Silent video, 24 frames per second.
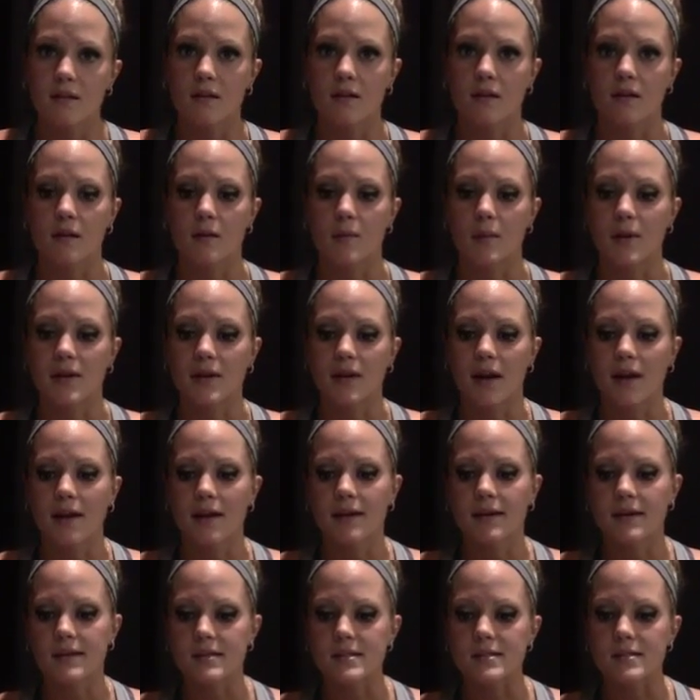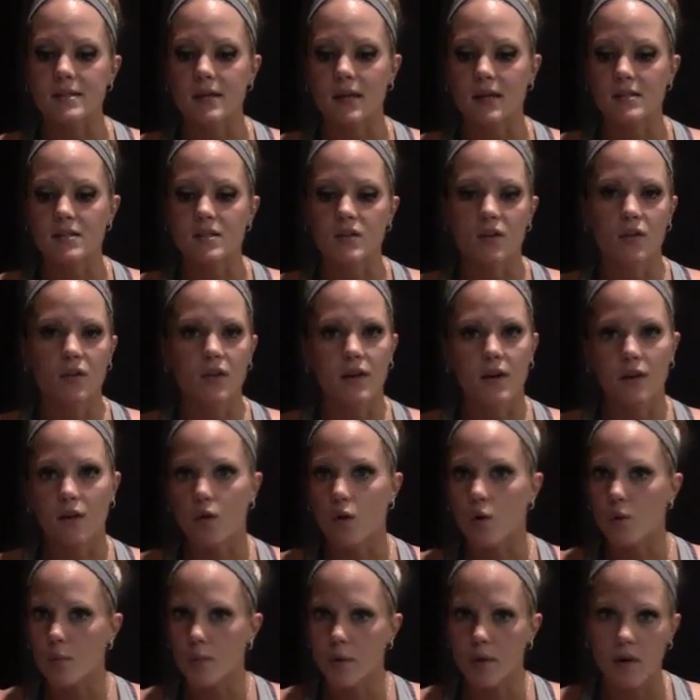my diet is, I still
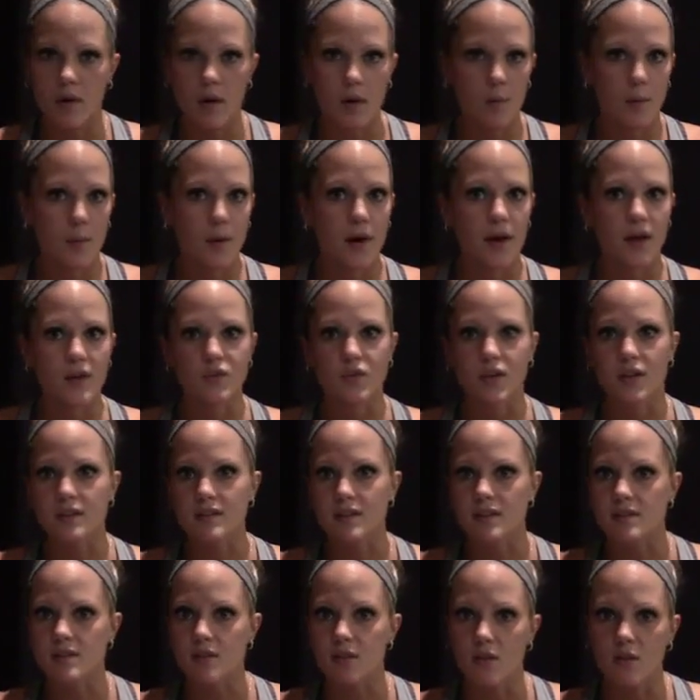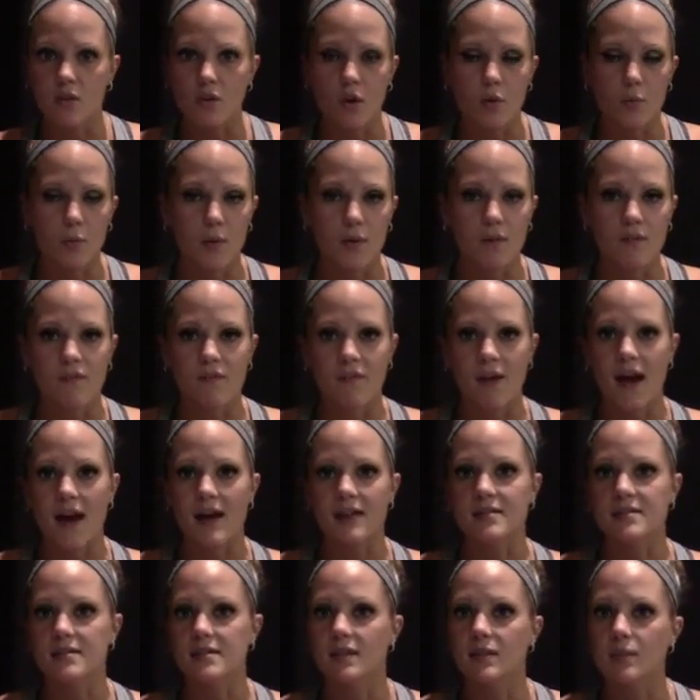incorporate carbohydrates, I still incorporate
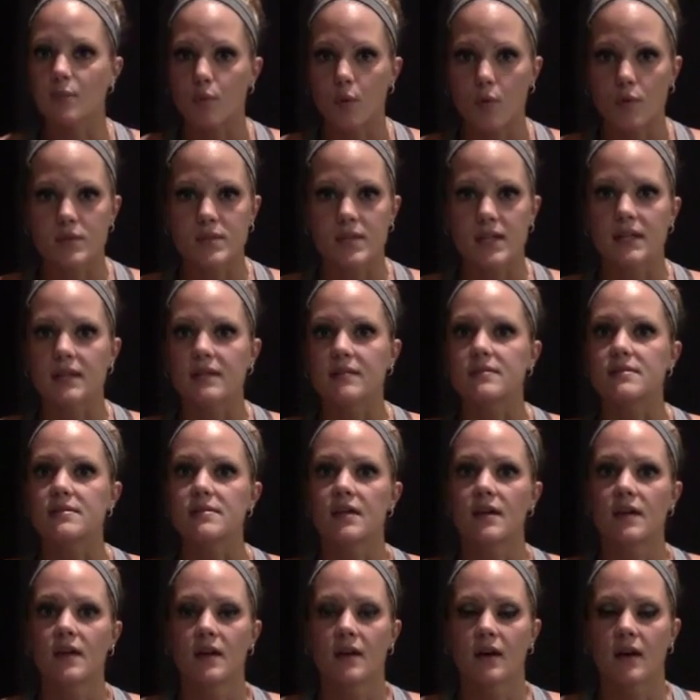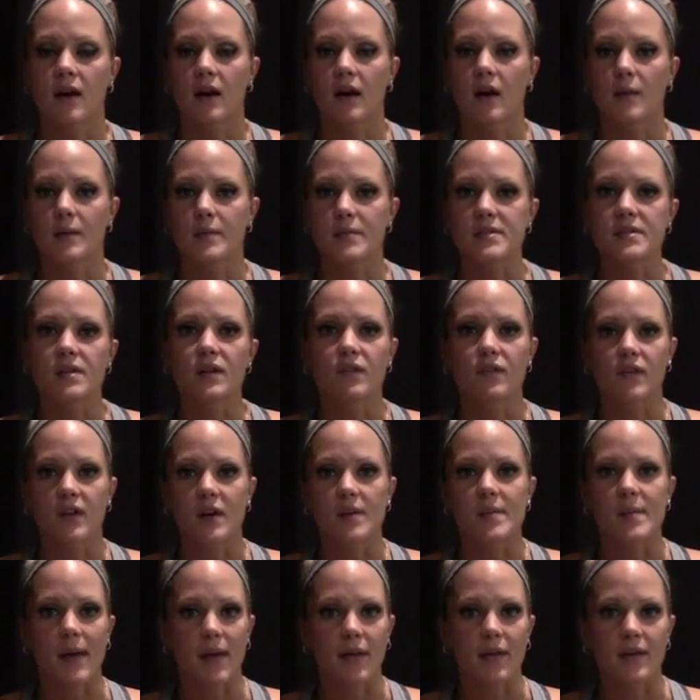fats and proteins, it's still
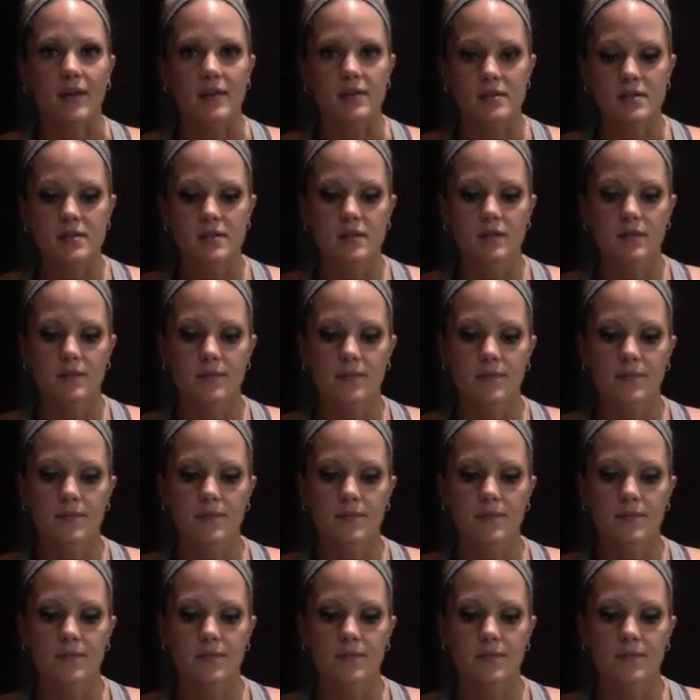very balanced.